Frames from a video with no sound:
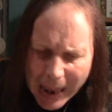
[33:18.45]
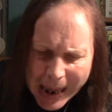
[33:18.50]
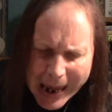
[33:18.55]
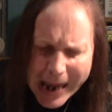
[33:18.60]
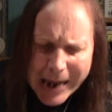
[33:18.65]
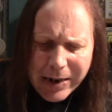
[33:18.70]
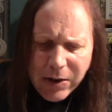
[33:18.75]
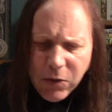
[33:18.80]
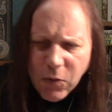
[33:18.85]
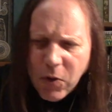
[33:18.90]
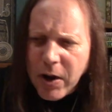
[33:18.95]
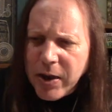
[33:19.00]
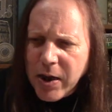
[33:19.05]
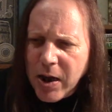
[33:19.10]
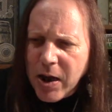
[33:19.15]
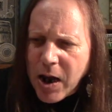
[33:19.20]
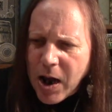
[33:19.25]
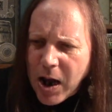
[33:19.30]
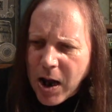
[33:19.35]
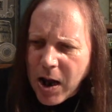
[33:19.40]
Anyway,
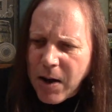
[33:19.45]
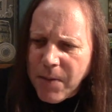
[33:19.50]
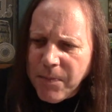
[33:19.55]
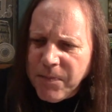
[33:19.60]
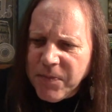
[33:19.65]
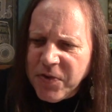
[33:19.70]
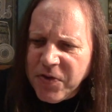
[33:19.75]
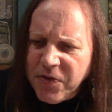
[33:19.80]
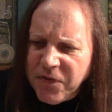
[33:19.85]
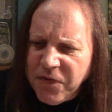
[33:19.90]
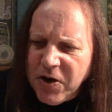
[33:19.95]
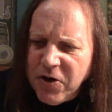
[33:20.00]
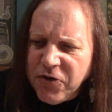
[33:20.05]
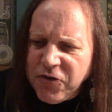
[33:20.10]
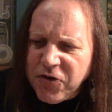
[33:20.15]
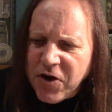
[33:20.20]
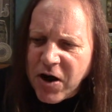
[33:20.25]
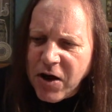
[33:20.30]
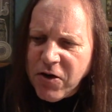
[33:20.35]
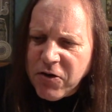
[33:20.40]
the
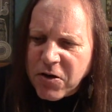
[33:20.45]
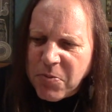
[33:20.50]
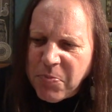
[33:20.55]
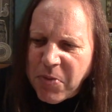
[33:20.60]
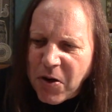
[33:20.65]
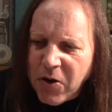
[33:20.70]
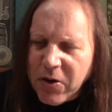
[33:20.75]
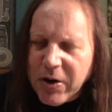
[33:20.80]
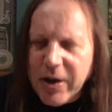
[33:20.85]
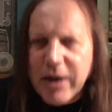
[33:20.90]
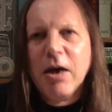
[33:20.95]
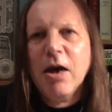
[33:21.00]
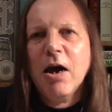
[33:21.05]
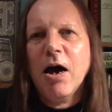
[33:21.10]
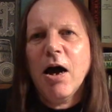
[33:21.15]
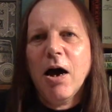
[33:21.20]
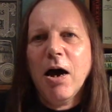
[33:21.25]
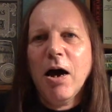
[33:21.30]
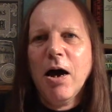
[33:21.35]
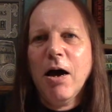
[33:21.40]
Virgin Oak bottling,
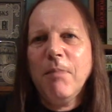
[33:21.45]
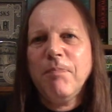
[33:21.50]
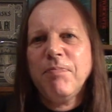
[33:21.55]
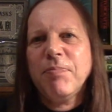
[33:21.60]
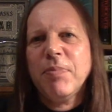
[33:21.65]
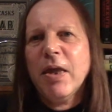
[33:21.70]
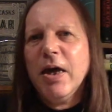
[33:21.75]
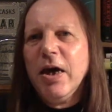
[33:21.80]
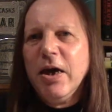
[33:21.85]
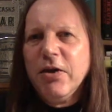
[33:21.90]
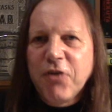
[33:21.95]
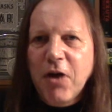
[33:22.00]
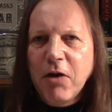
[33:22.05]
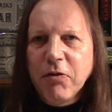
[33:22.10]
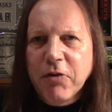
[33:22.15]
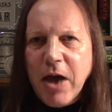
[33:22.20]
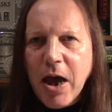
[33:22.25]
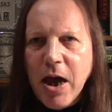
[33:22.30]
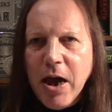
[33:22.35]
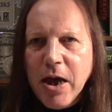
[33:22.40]
it's
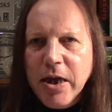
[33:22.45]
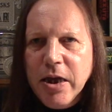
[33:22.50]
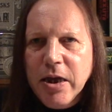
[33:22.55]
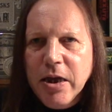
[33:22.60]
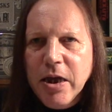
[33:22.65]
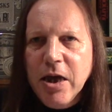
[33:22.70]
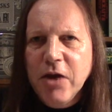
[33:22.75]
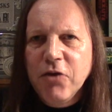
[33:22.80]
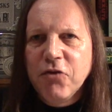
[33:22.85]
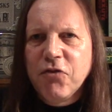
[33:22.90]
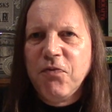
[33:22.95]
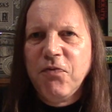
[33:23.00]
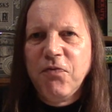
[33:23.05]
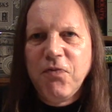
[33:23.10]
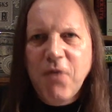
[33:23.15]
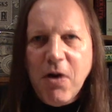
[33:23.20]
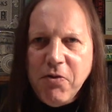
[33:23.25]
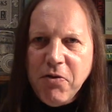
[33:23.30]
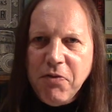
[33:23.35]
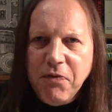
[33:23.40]
okay. It's
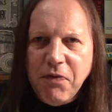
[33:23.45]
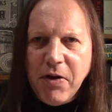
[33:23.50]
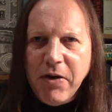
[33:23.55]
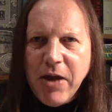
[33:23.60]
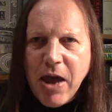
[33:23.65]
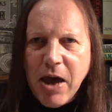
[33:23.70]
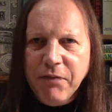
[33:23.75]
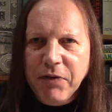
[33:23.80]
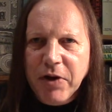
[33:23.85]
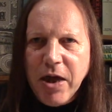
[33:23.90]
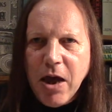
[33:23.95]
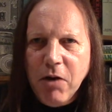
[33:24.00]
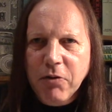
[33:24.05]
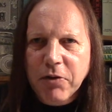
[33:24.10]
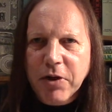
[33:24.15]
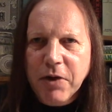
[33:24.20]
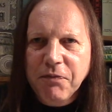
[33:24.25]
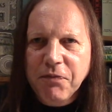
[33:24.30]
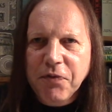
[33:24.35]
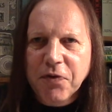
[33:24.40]
very, very heavily
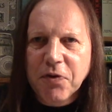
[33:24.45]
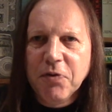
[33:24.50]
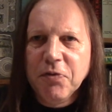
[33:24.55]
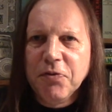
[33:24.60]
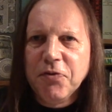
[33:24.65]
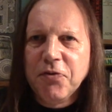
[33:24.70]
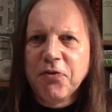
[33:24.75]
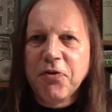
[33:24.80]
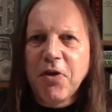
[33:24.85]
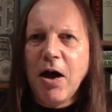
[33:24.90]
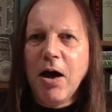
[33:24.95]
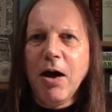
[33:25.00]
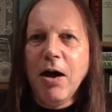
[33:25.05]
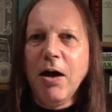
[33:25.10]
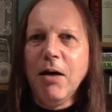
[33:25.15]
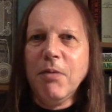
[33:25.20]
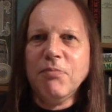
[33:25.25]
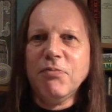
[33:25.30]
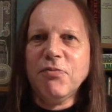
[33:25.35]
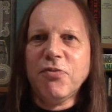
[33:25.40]
oak influenced.
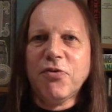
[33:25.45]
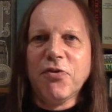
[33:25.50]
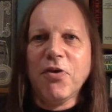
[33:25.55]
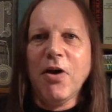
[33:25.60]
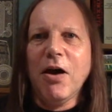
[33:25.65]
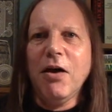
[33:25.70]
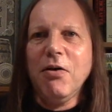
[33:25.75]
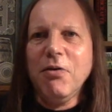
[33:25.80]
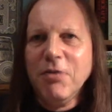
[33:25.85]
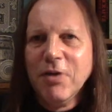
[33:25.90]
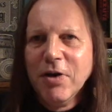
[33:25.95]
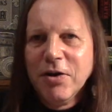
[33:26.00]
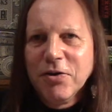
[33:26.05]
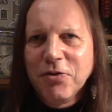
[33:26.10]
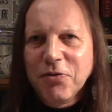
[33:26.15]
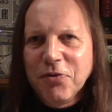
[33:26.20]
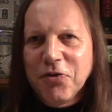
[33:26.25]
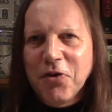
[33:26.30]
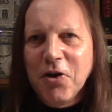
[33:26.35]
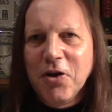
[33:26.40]
So
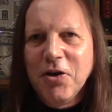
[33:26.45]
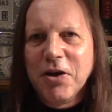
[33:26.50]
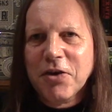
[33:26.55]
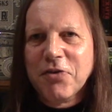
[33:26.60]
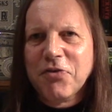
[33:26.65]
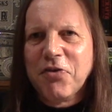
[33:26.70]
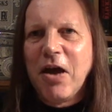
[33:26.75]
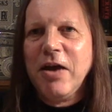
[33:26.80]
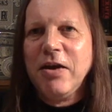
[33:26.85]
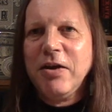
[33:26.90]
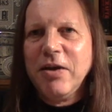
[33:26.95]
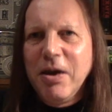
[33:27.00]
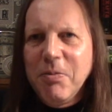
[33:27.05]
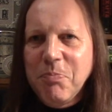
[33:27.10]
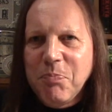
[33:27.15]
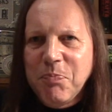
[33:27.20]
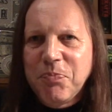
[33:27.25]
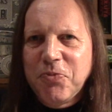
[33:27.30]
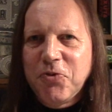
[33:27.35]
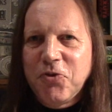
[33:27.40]
to a certain extent,
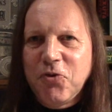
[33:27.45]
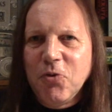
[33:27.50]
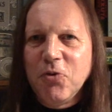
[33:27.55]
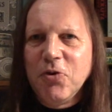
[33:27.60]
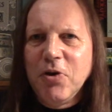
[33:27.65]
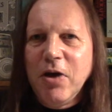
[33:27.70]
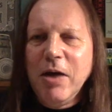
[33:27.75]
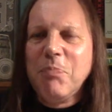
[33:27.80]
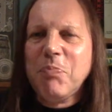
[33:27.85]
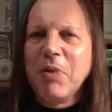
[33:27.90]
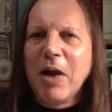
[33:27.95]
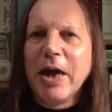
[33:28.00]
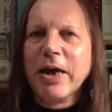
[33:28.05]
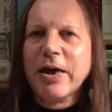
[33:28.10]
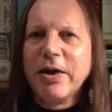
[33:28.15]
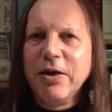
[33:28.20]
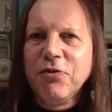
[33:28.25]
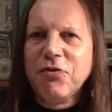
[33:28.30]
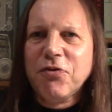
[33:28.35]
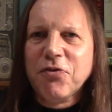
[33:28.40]
it
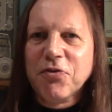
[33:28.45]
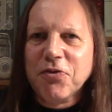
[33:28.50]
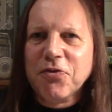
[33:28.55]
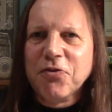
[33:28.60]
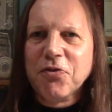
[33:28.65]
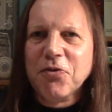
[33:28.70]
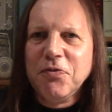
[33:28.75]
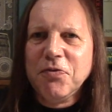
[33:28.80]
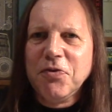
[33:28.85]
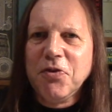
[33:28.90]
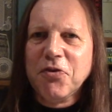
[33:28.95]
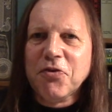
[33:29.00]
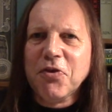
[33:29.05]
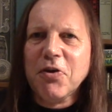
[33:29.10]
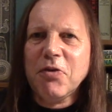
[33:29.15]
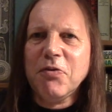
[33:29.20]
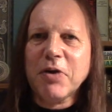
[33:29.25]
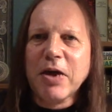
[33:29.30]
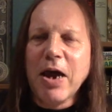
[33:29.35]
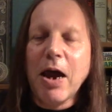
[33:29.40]
blankets the sort of
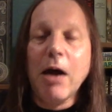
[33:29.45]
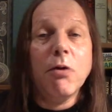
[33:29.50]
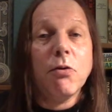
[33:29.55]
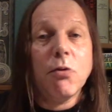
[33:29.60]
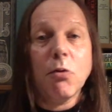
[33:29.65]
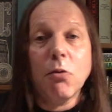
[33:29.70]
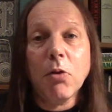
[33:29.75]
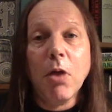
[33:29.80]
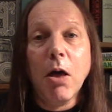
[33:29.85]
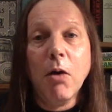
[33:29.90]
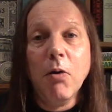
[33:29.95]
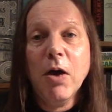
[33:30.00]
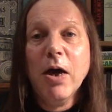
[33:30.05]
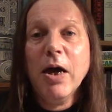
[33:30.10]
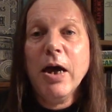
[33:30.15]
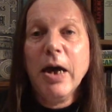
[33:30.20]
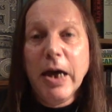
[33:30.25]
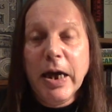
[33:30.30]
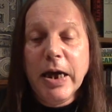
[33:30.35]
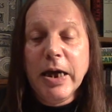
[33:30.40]
distillery character, although
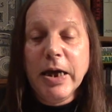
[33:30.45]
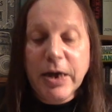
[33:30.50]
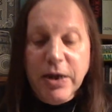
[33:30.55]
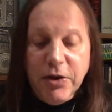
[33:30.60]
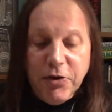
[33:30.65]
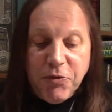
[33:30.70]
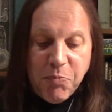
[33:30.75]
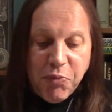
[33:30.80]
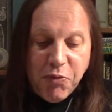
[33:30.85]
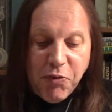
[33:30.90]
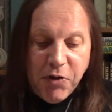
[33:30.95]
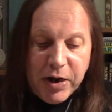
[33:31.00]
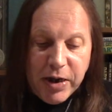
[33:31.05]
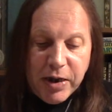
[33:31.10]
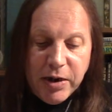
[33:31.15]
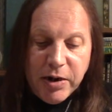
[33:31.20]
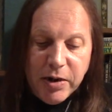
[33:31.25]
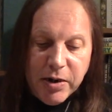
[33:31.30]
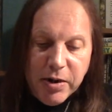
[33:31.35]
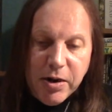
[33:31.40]
it is
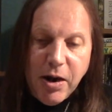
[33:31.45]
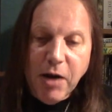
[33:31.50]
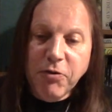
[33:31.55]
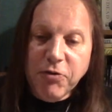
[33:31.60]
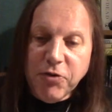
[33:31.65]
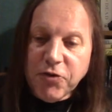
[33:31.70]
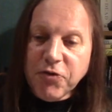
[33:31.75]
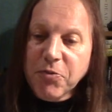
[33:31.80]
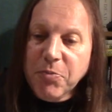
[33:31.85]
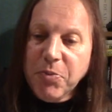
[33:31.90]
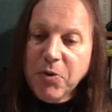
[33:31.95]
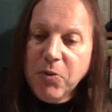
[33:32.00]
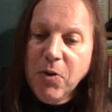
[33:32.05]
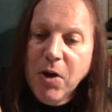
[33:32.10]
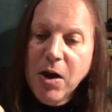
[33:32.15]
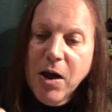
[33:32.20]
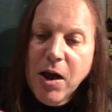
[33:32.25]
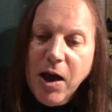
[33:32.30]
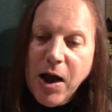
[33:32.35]
pretty noticeable.